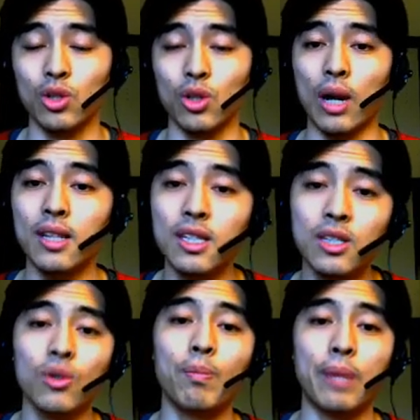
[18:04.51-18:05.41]
So at least
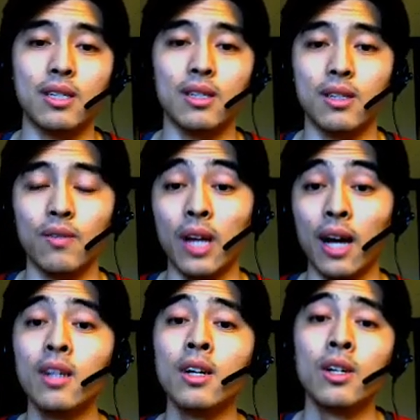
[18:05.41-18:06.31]
know the basics of
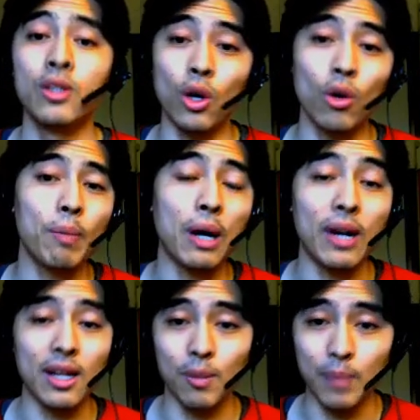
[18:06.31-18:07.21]
that. Know about
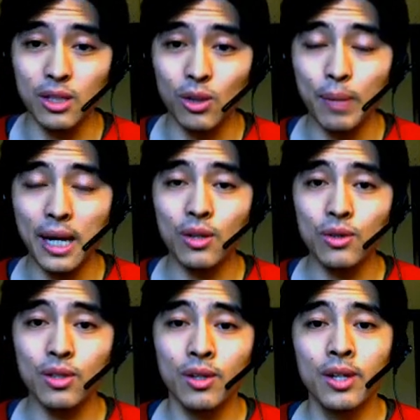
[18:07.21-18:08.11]
elemental
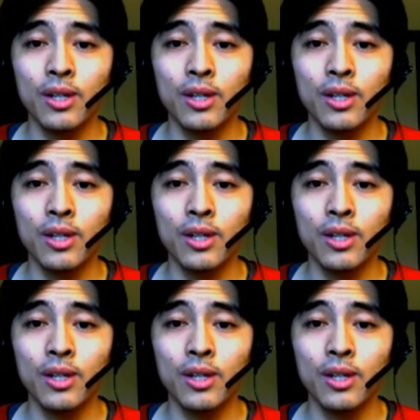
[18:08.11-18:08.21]
battles.